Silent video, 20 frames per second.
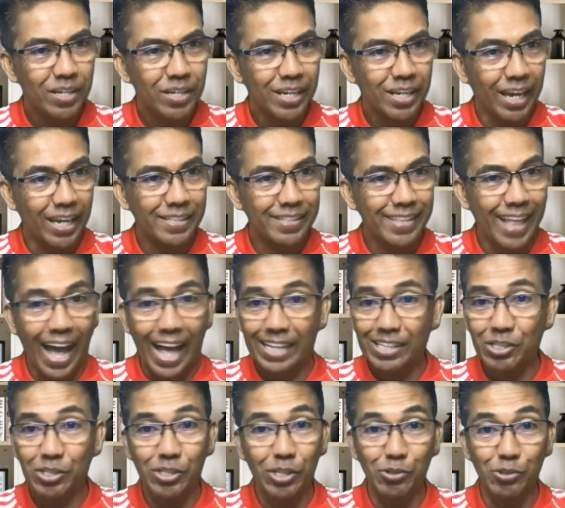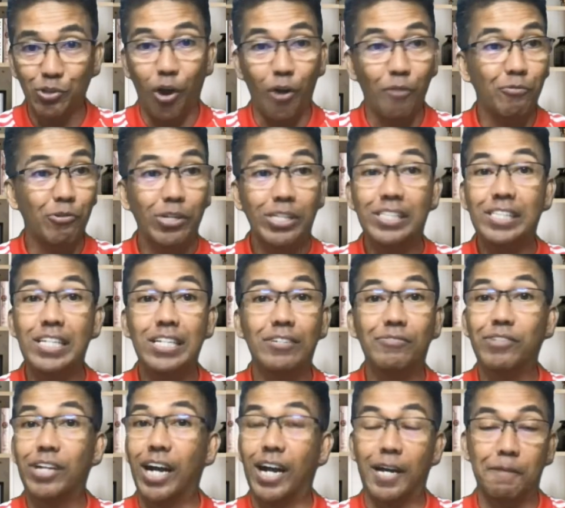Okay, that's the sovereignty
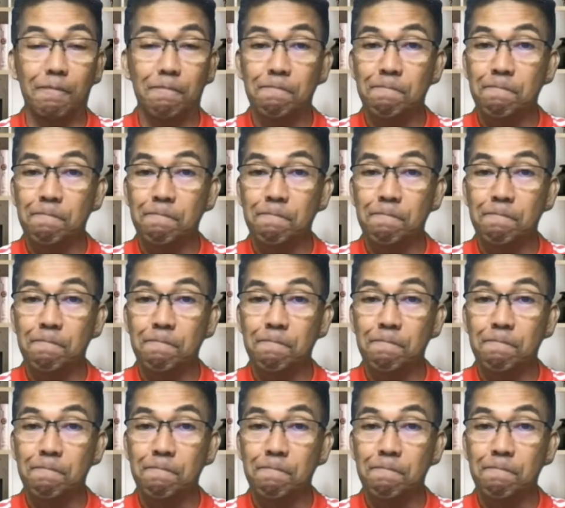of God.